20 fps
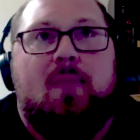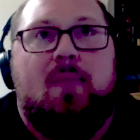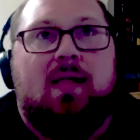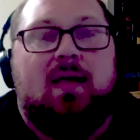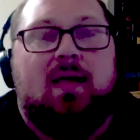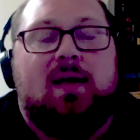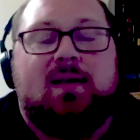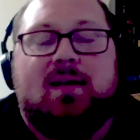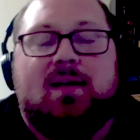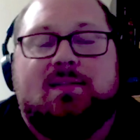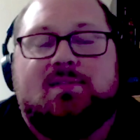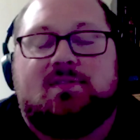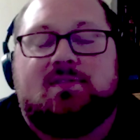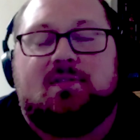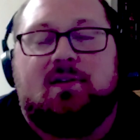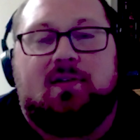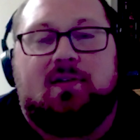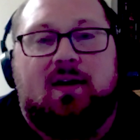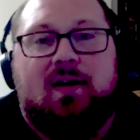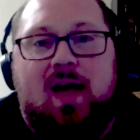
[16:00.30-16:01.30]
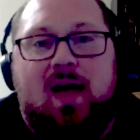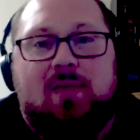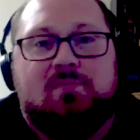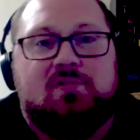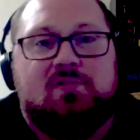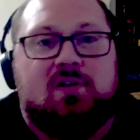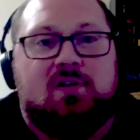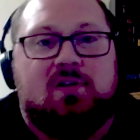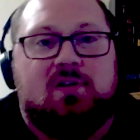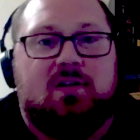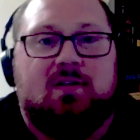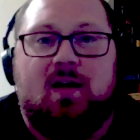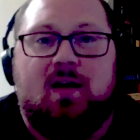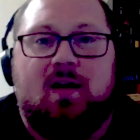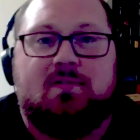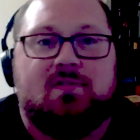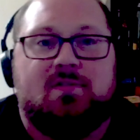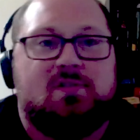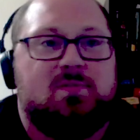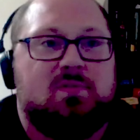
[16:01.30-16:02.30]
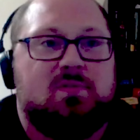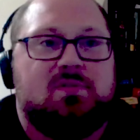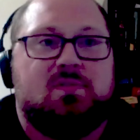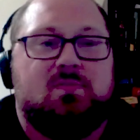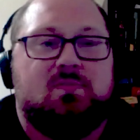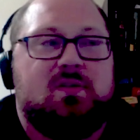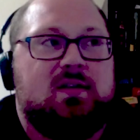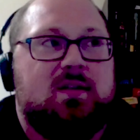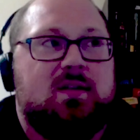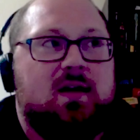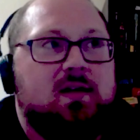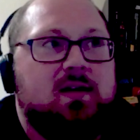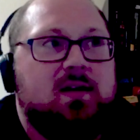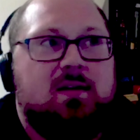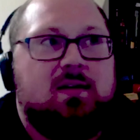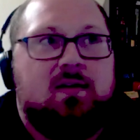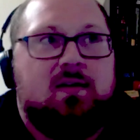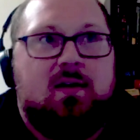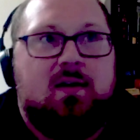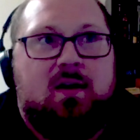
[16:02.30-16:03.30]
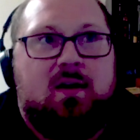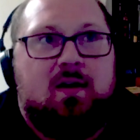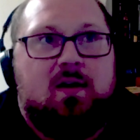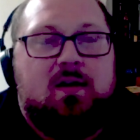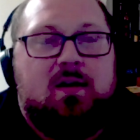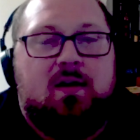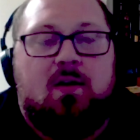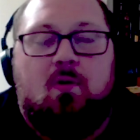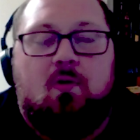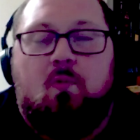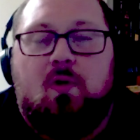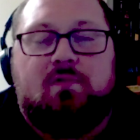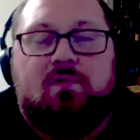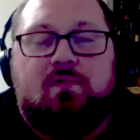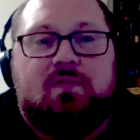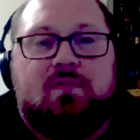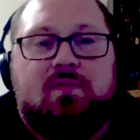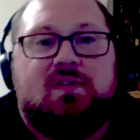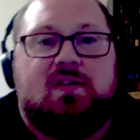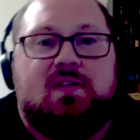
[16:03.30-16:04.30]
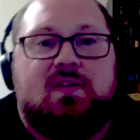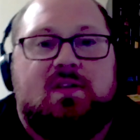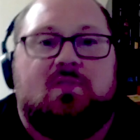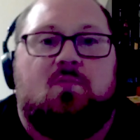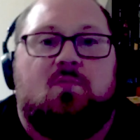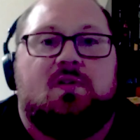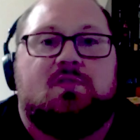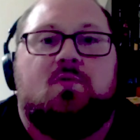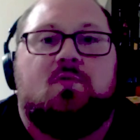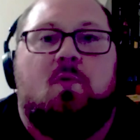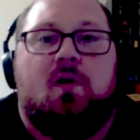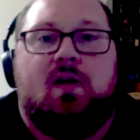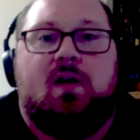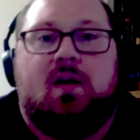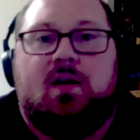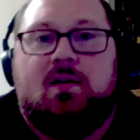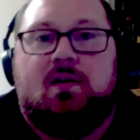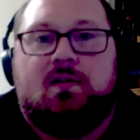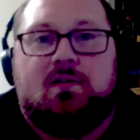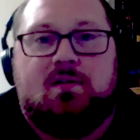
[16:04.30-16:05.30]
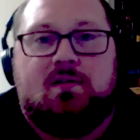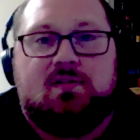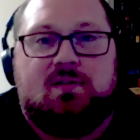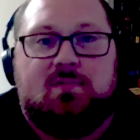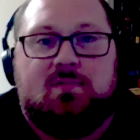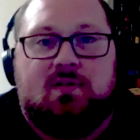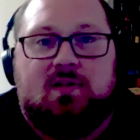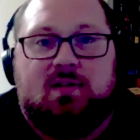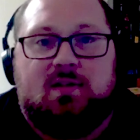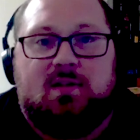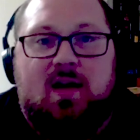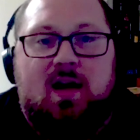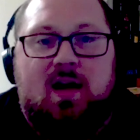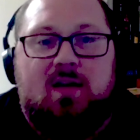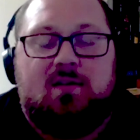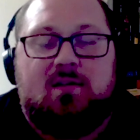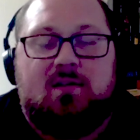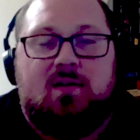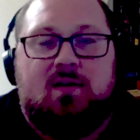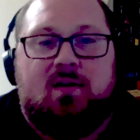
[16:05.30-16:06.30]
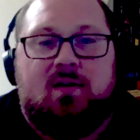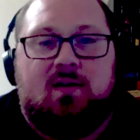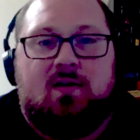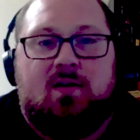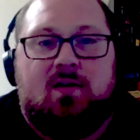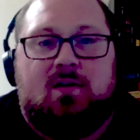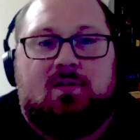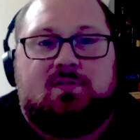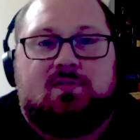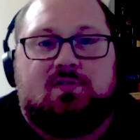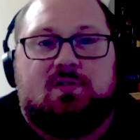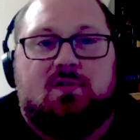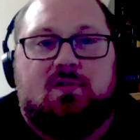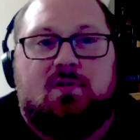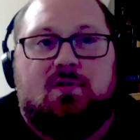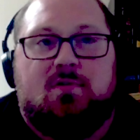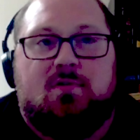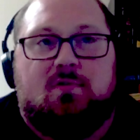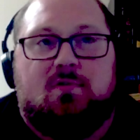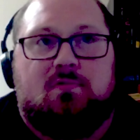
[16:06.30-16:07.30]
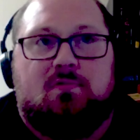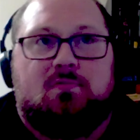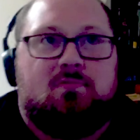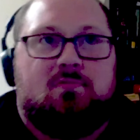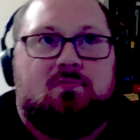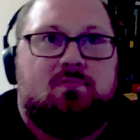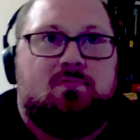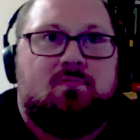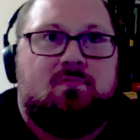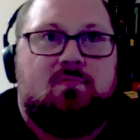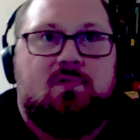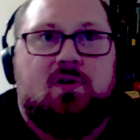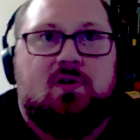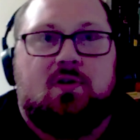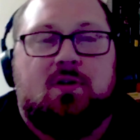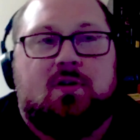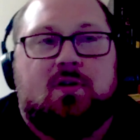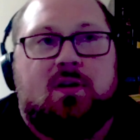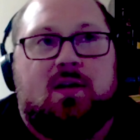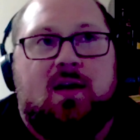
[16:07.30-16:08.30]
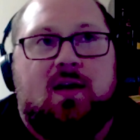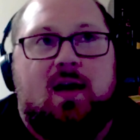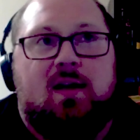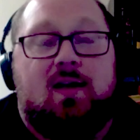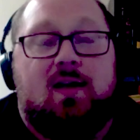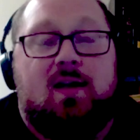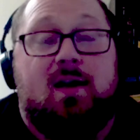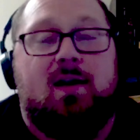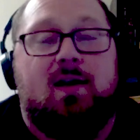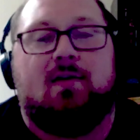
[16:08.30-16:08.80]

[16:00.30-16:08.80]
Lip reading: ballet dancer on like hamstring length, they're supposed to be like, 115 to 120 or something like that. So you're looking at, and I